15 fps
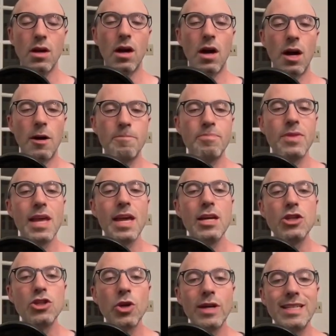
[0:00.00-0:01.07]
Um,
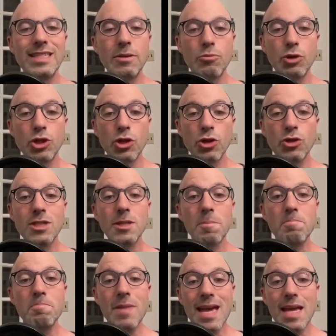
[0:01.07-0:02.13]
so it returns
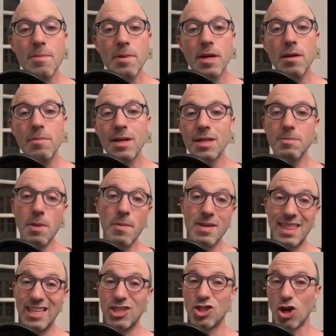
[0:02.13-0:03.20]
maybe because maybe
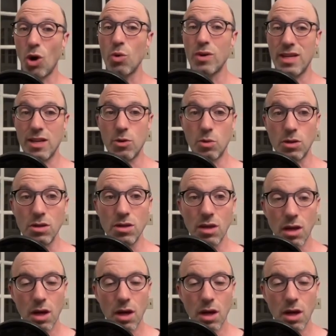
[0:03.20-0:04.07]
they don't equal.